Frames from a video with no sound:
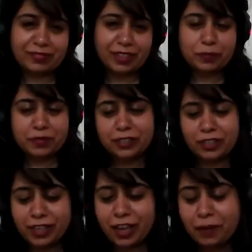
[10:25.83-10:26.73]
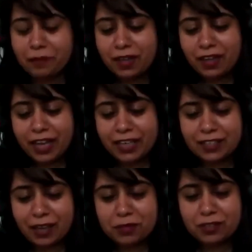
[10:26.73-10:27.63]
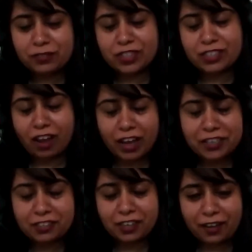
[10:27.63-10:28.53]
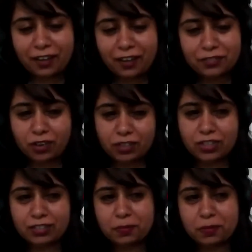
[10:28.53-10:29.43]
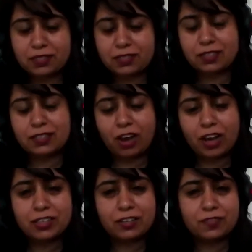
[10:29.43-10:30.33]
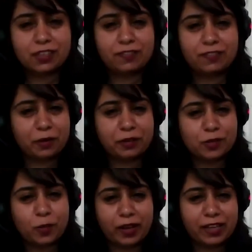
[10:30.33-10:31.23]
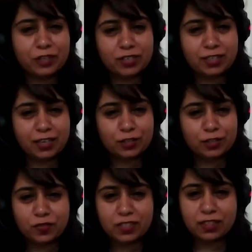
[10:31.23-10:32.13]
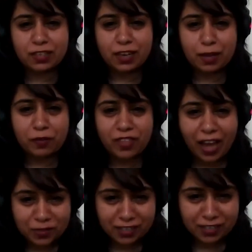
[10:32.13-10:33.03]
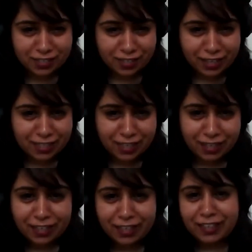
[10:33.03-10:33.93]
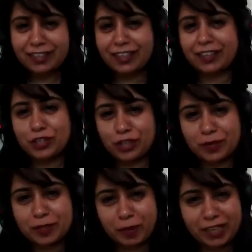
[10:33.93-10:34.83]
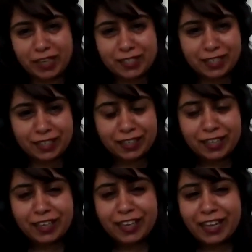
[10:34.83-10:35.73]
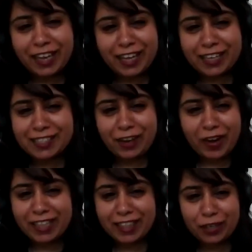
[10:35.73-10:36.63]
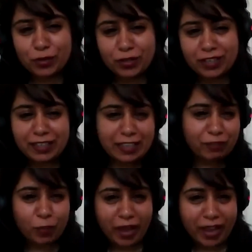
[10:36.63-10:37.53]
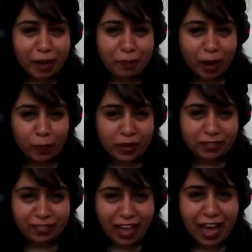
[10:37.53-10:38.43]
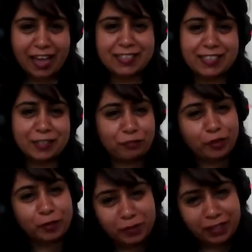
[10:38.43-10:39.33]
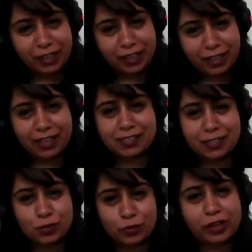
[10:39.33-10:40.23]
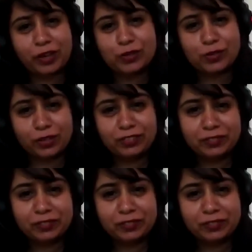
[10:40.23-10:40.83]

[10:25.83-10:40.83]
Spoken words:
Absolutely. In terms of the title, I have to ask you this because the title of Sunflower is quite interesting. And it's obviously the name of the housing society that the show is based in. Is there anything you can give away about whether that has a different meaning as the story goes on?